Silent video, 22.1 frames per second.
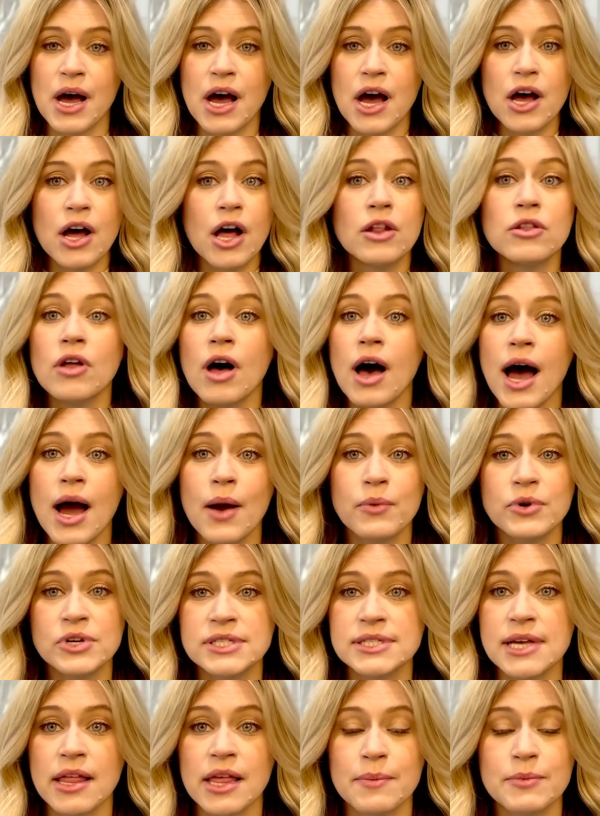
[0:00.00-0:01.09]
A lot were
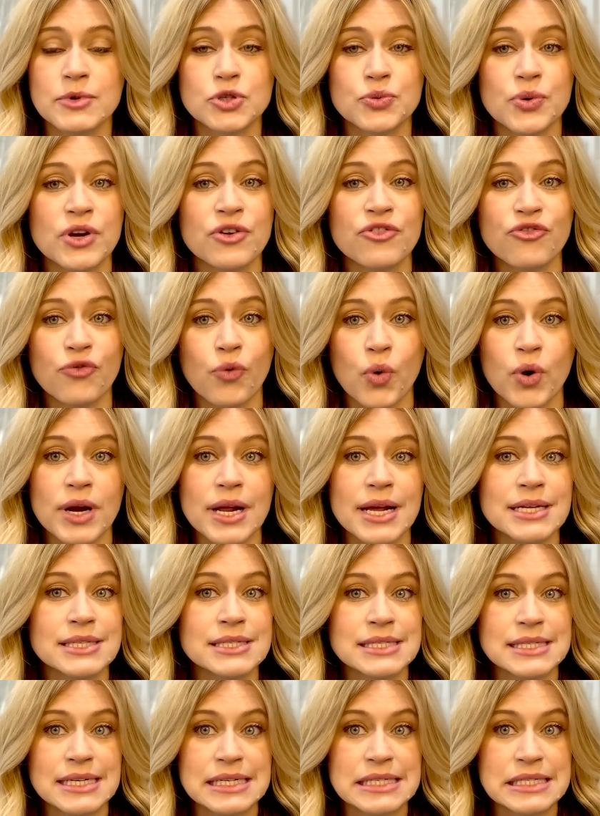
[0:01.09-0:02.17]
selling between $40 and
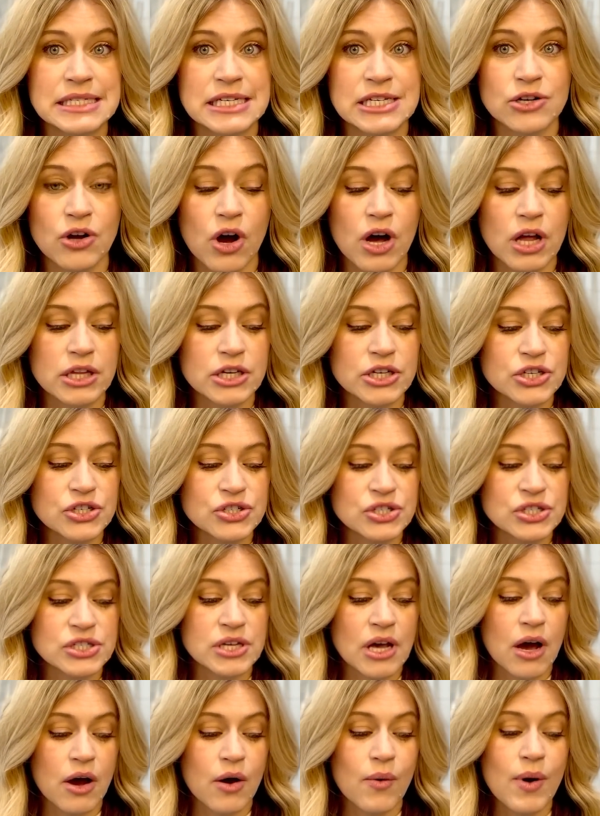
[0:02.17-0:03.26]
$60.
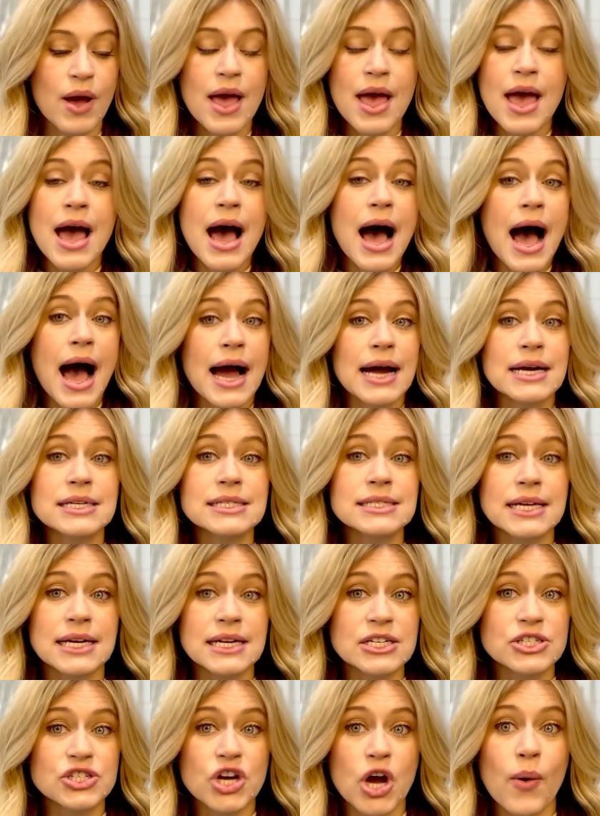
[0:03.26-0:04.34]
So I
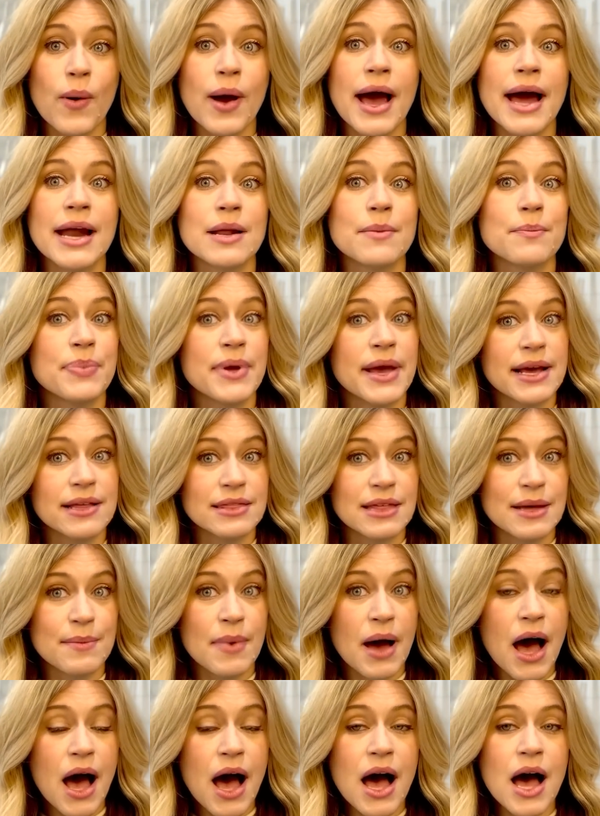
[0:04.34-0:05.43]
decided to go ahead and pick them
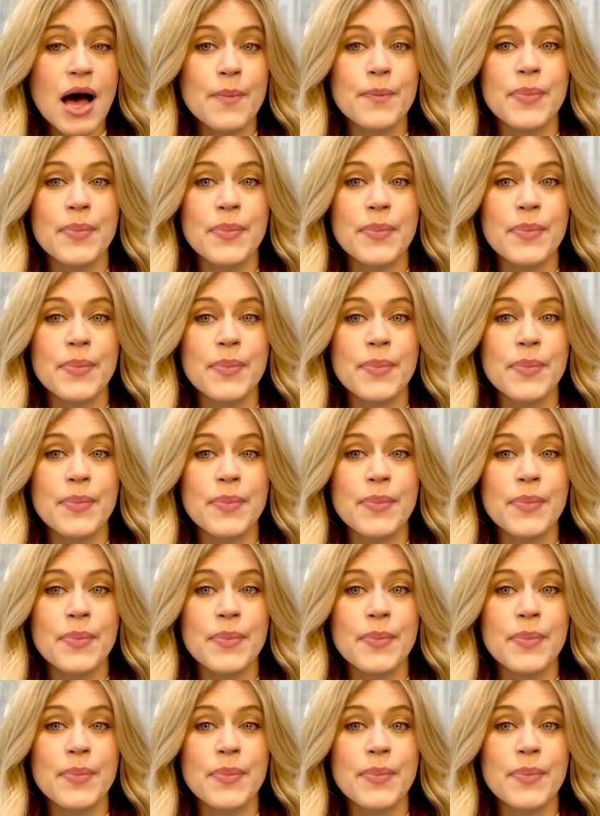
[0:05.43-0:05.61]
up